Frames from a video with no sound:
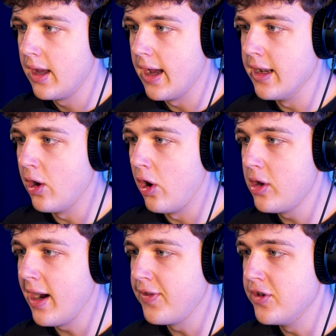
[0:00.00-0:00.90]
And all
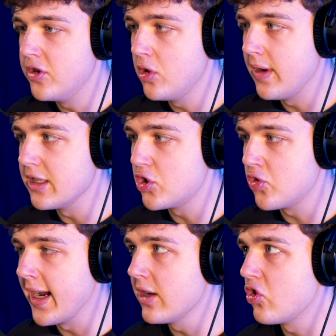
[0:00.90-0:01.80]
you have to do is
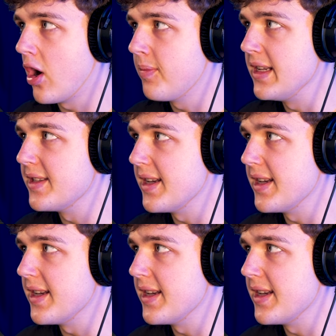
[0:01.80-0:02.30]
drag and drop these